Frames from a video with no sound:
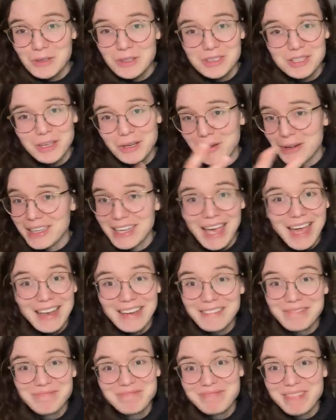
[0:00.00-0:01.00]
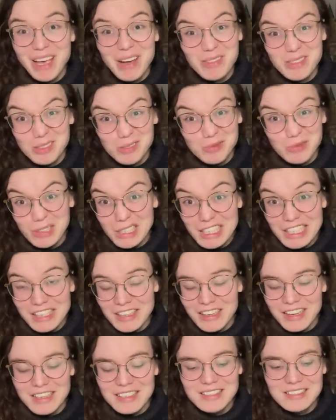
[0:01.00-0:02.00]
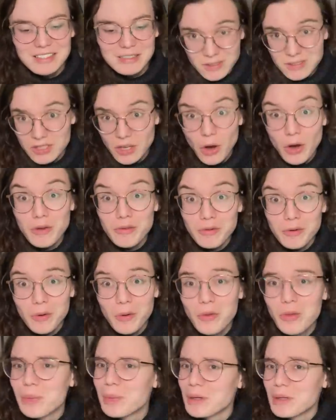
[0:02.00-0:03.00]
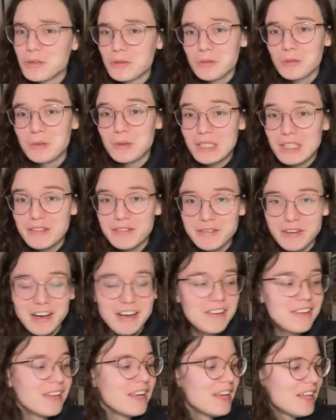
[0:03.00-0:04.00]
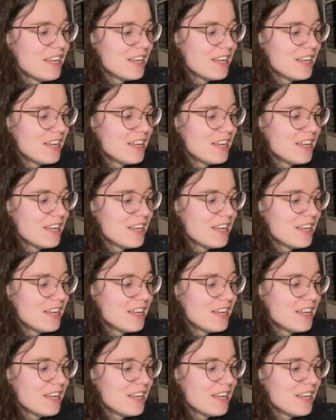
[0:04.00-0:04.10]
so again that was really nice so overall the build was really fun